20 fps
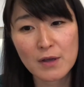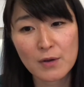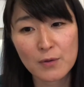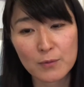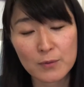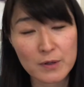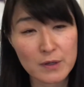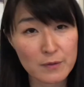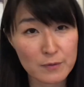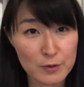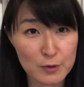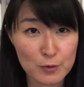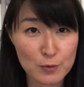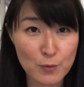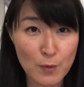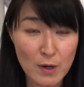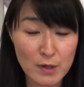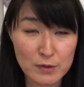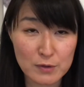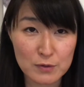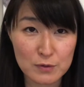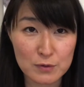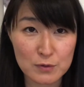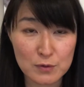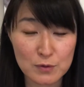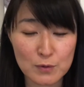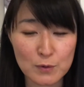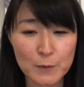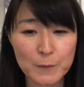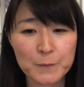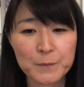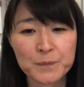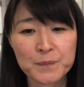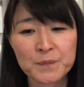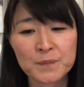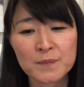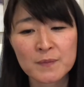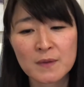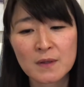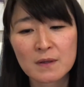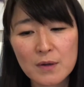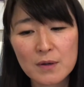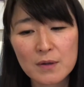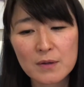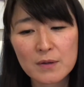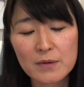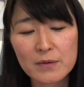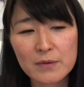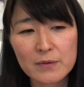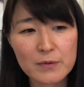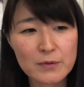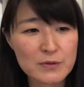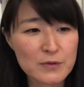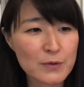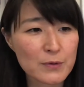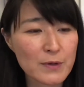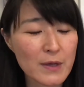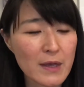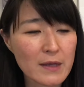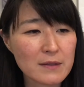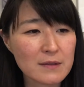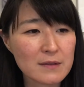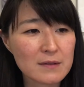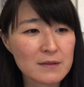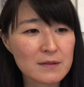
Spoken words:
whatever you want to do. So that,